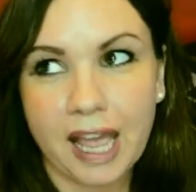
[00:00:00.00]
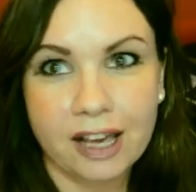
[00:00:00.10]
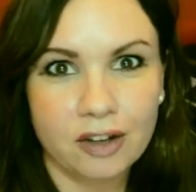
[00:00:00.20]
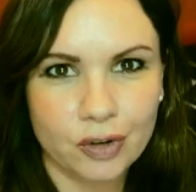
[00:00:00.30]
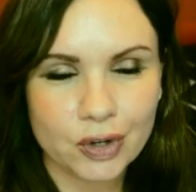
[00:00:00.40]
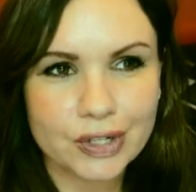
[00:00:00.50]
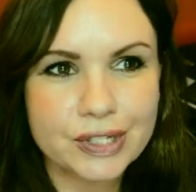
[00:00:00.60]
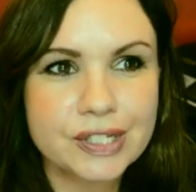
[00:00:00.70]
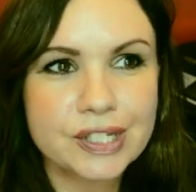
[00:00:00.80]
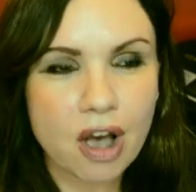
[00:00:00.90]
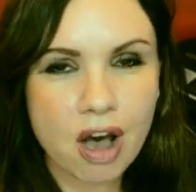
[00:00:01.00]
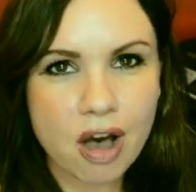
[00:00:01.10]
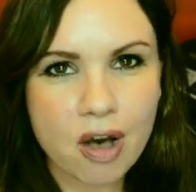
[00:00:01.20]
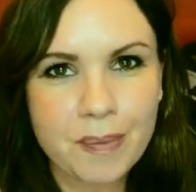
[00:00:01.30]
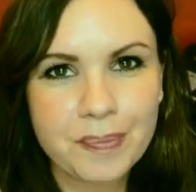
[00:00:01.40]
Echovox.
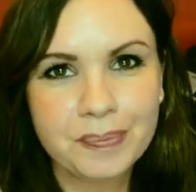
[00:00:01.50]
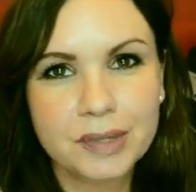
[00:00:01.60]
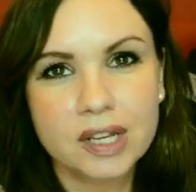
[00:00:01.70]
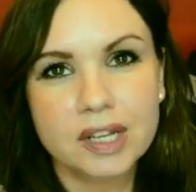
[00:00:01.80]
Um,